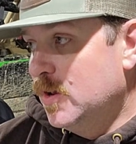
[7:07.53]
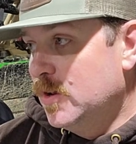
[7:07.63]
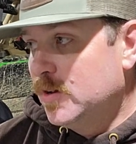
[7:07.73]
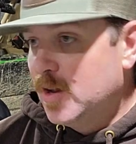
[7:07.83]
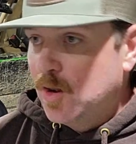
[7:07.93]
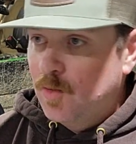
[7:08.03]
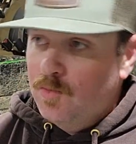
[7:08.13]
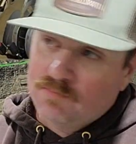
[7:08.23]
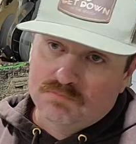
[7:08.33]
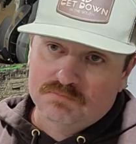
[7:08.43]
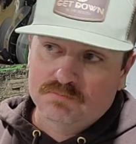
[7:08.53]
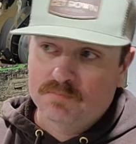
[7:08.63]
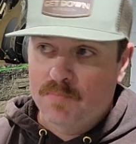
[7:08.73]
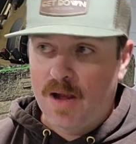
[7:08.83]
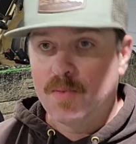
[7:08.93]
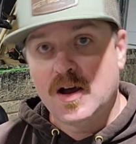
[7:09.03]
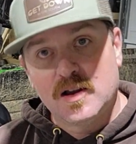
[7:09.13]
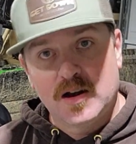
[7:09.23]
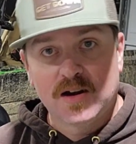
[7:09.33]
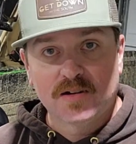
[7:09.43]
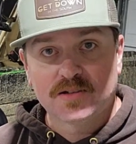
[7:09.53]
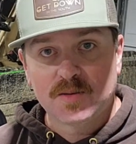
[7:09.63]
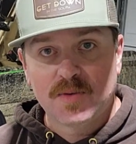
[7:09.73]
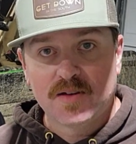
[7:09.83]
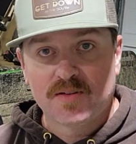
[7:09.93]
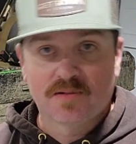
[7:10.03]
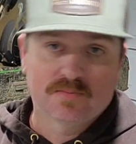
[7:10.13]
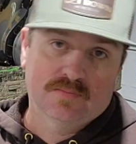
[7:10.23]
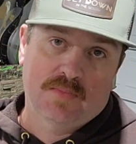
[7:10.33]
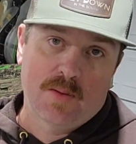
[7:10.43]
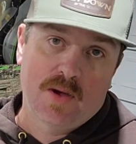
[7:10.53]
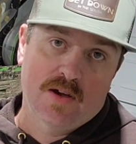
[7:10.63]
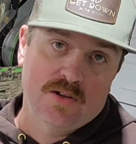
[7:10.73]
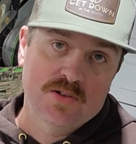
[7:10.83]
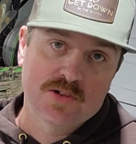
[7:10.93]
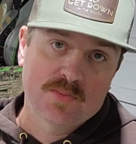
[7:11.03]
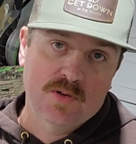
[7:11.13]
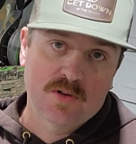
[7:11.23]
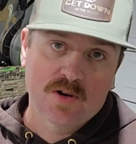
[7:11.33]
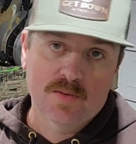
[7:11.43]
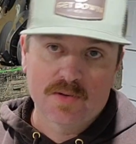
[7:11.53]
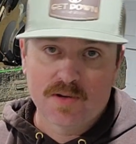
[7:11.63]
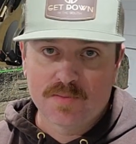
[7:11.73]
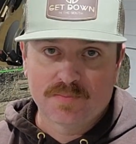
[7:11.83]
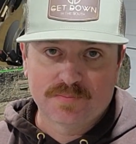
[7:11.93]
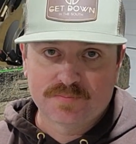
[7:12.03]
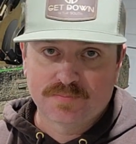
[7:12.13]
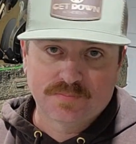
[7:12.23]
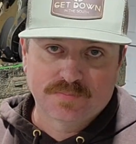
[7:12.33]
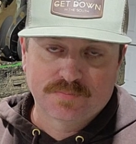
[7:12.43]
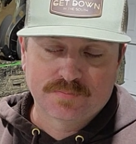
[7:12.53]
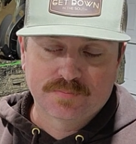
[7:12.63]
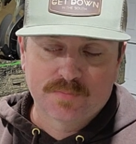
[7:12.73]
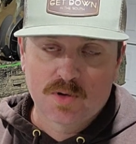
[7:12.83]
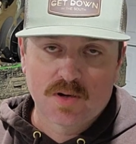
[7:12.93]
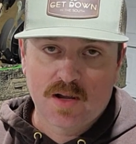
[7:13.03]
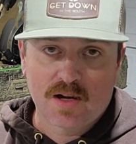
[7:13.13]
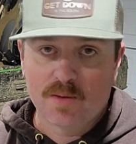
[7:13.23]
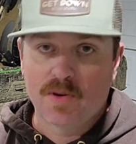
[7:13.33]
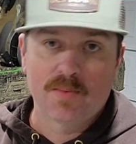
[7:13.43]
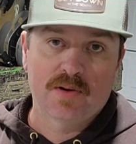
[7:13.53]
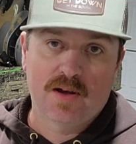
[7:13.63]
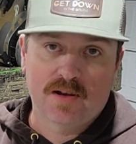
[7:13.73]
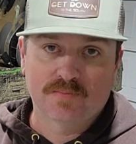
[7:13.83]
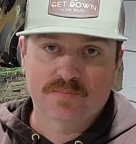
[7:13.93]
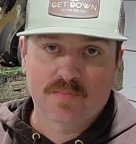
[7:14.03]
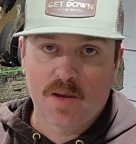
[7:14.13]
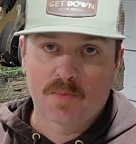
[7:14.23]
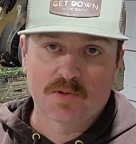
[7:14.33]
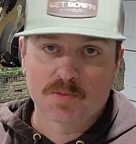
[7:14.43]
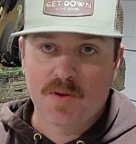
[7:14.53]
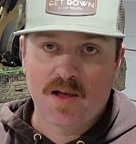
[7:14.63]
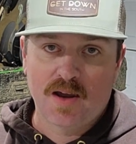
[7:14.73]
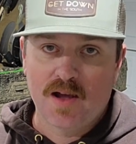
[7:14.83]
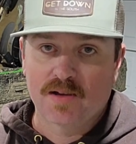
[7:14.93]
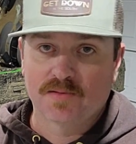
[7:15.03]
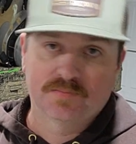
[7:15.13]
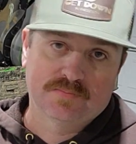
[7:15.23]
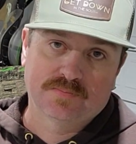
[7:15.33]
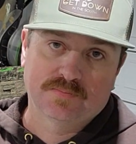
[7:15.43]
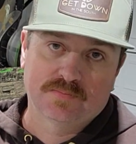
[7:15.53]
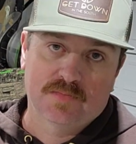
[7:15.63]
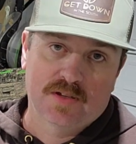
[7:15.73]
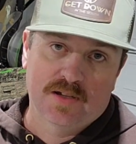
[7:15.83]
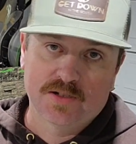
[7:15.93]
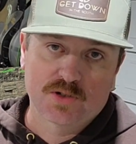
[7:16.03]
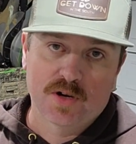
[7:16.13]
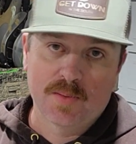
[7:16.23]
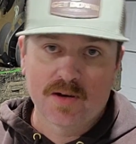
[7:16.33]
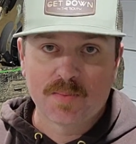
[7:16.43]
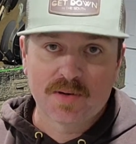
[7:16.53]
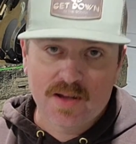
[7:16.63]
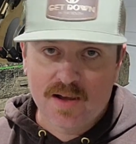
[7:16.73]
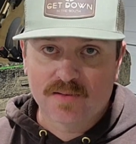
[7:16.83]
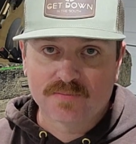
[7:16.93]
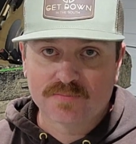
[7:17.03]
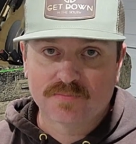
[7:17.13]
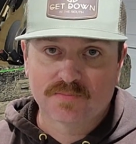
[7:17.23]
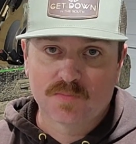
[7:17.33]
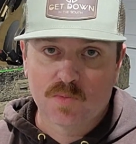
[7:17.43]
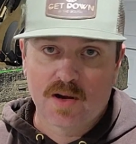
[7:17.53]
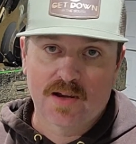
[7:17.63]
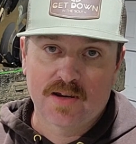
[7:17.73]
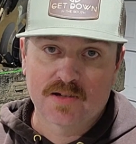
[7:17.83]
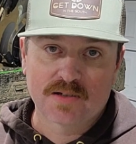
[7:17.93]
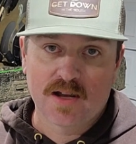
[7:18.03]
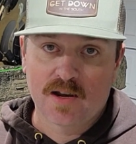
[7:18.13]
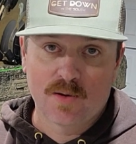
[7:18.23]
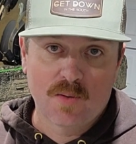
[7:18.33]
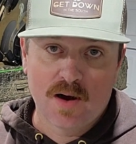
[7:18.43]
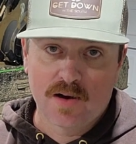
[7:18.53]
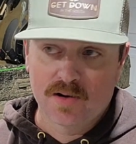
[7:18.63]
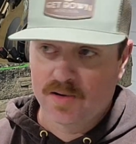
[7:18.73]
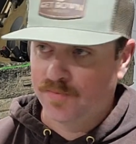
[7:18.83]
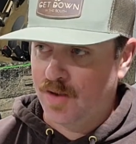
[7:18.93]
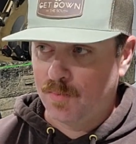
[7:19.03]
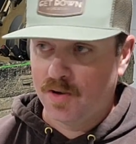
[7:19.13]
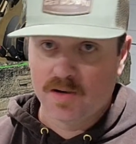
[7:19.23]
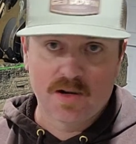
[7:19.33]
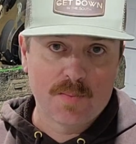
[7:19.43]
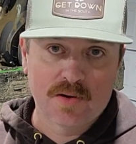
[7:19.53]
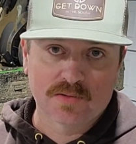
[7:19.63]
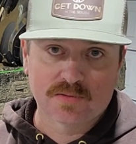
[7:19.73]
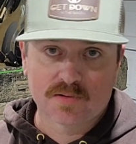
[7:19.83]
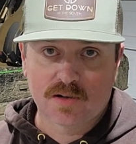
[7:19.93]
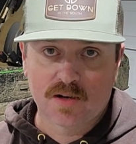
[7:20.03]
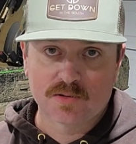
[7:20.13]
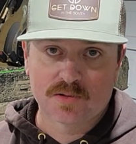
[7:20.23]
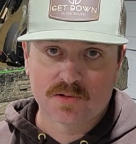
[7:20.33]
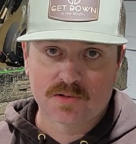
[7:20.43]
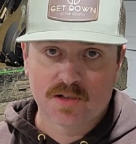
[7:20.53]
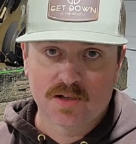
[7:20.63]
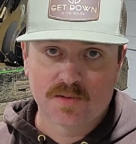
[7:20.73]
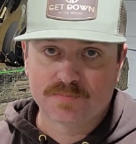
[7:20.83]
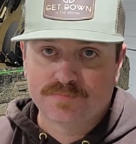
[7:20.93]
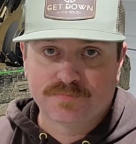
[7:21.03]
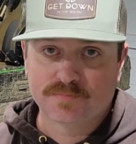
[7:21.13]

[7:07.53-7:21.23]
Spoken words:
You know, maybe I'll learn some of it. Maybe I'll use it more, but more than likely, probably not. I'm going to spot lock it and trim it up and down when I get in shallow water, if I'm running up on close to a stump.